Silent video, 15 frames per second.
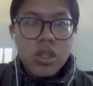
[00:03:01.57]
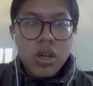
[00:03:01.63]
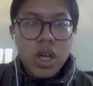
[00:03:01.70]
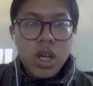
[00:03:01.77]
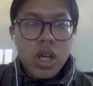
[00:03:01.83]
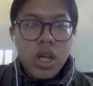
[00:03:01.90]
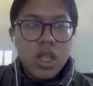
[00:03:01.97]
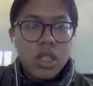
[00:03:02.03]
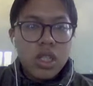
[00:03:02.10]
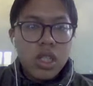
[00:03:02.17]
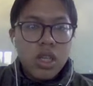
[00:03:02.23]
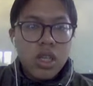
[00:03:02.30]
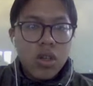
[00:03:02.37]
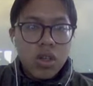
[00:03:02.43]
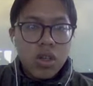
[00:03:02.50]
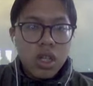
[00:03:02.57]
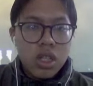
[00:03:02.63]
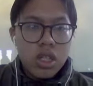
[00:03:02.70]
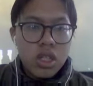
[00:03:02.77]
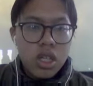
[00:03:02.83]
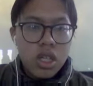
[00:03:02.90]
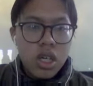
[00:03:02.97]
or healthy, or
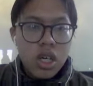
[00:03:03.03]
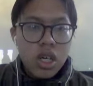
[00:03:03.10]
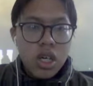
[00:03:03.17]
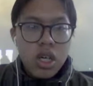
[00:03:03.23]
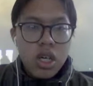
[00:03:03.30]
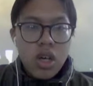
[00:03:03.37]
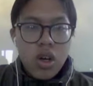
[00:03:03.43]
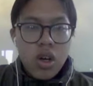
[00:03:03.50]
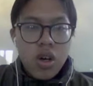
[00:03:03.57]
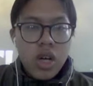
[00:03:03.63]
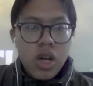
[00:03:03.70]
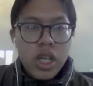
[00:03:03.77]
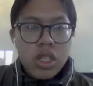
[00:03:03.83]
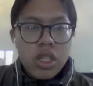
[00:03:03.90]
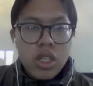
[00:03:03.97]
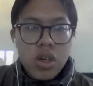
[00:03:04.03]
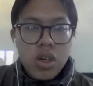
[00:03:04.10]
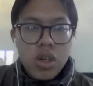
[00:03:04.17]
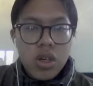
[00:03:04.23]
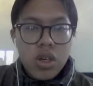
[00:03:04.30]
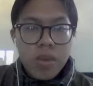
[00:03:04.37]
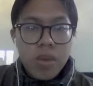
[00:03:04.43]
culture, or nature,
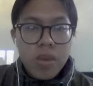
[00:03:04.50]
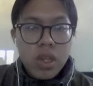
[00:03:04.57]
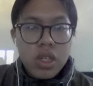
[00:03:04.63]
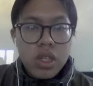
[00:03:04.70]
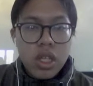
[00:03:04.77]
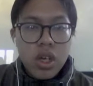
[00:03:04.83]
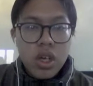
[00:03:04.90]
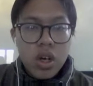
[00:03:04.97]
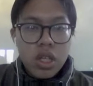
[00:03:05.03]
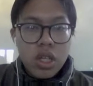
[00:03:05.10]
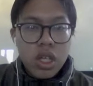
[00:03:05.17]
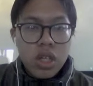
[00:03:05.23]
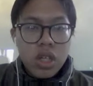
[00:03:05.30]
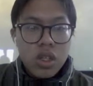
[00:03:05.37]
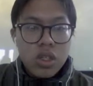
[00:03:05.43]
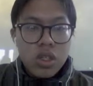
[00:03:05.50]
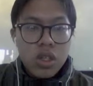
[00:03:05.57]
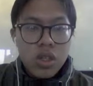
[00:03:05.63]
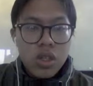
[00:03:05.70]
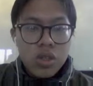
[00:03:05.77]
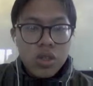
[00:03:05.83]
politics, or technology, or